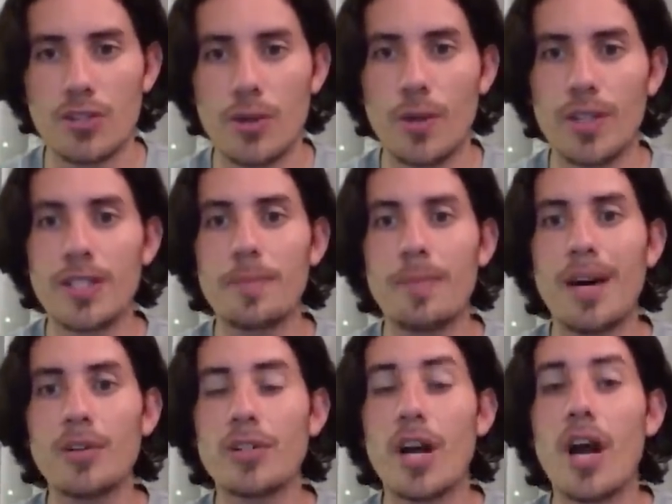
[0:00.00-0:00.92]
So it's
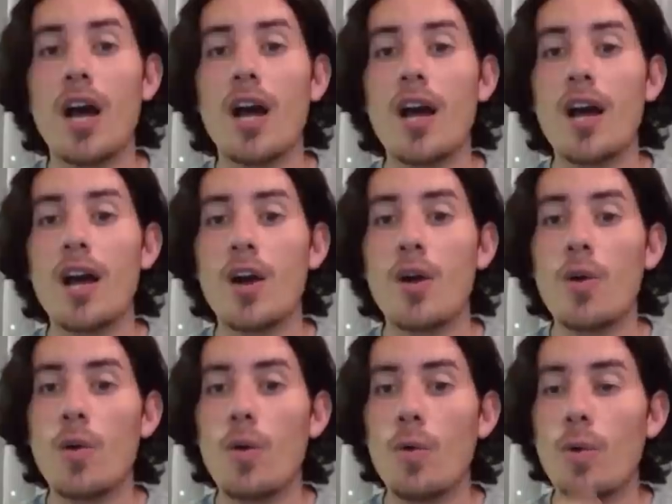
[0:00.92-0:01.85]
about
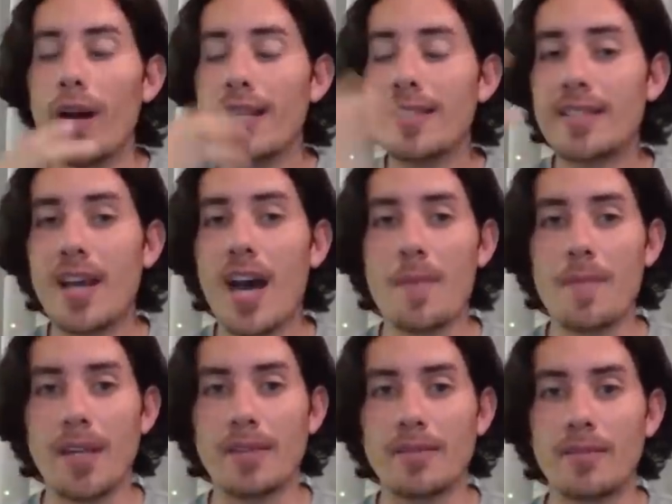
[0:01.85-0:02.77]
what is
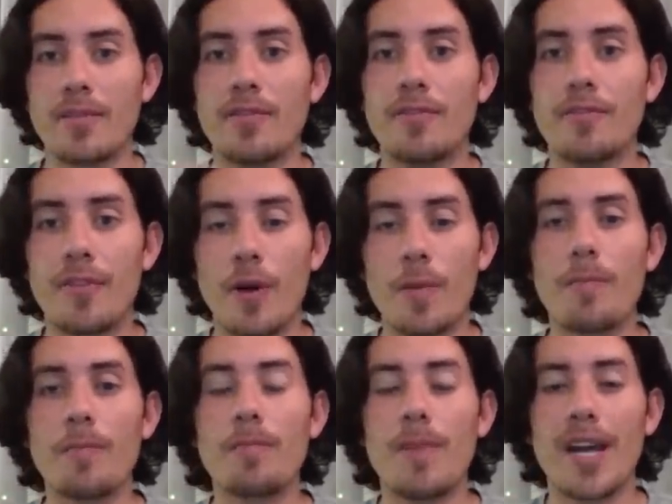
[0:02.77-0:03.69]
coming
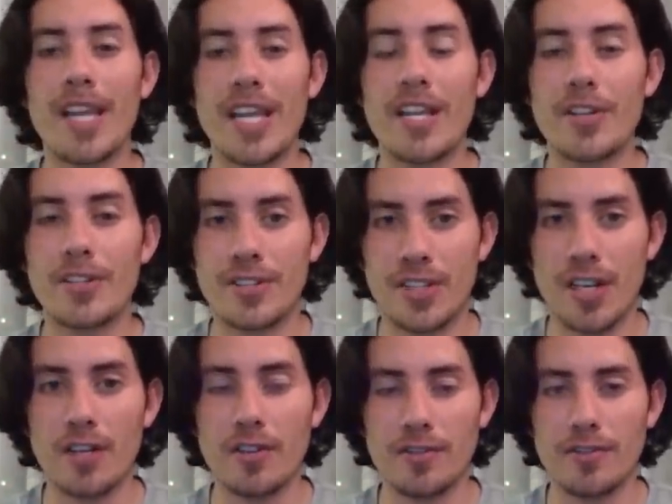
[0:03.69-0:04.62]
from my inner
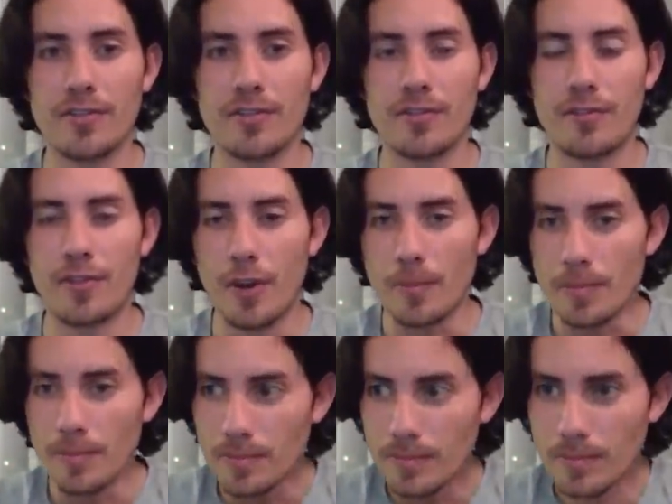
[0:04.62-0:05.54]
self,
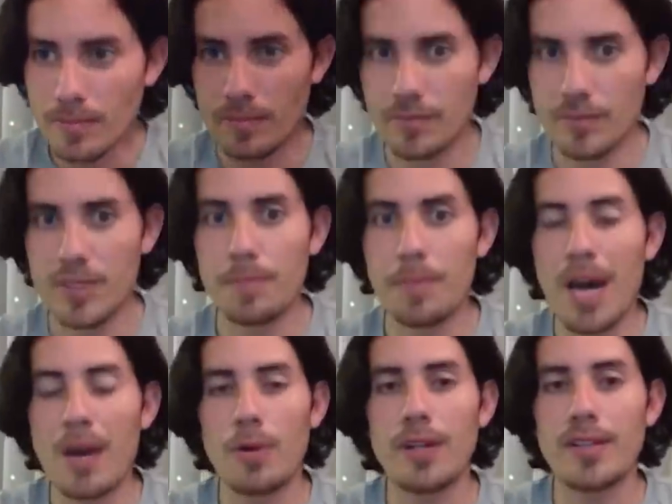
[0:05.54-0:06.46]
from the
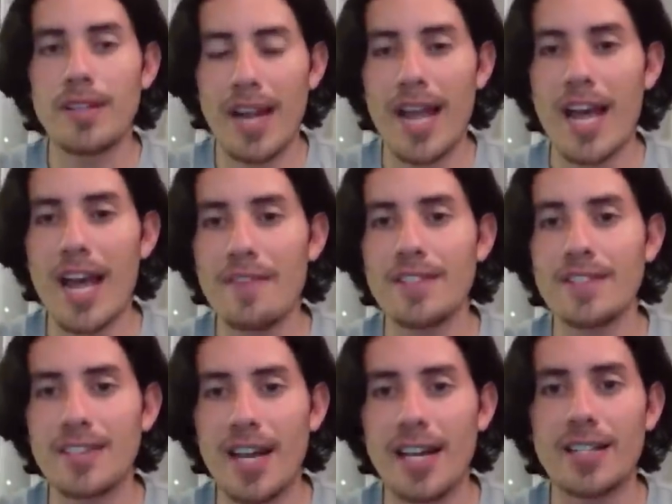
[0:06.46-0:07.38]
power that I have
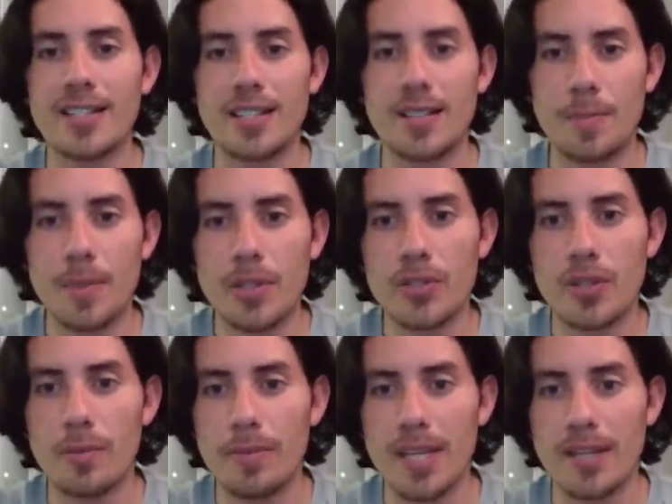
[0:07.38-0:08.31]
inside as a
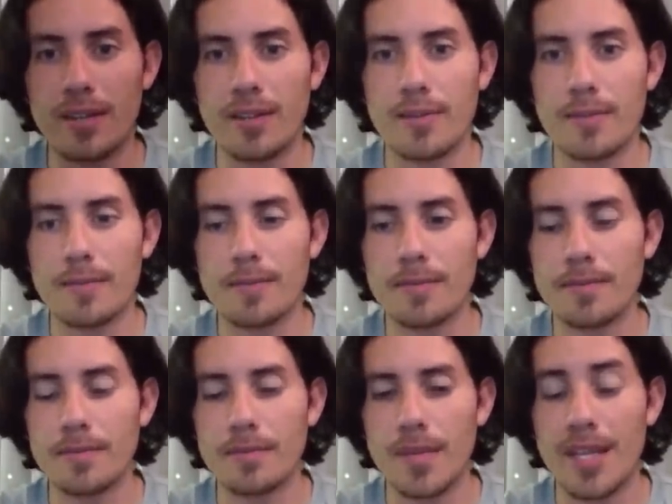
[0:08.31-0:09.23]
spiritual being.
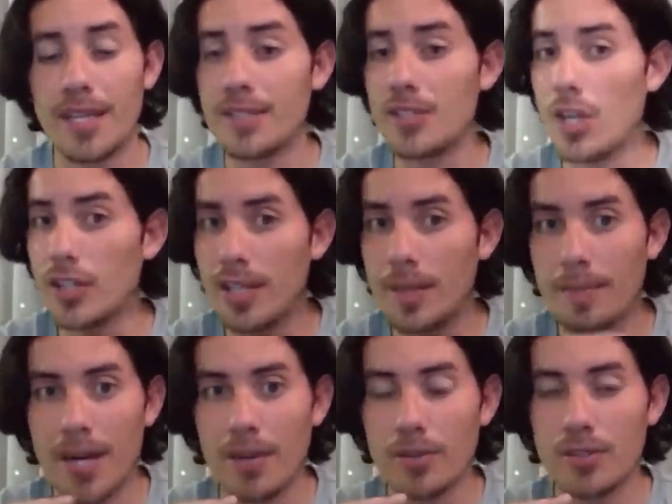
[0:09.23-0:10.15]
It's not
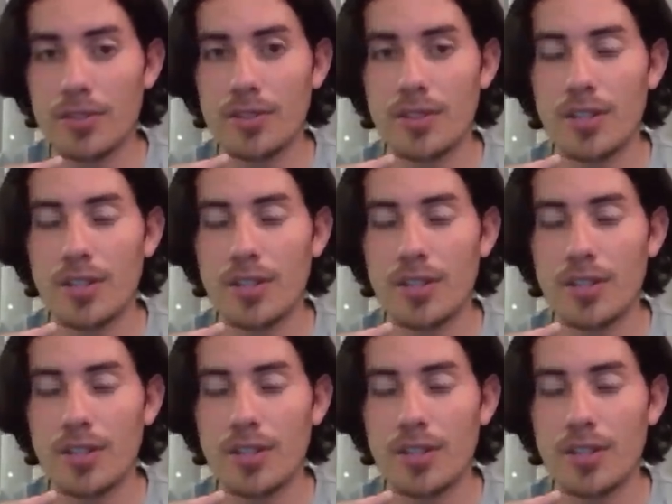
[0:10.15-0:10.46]
about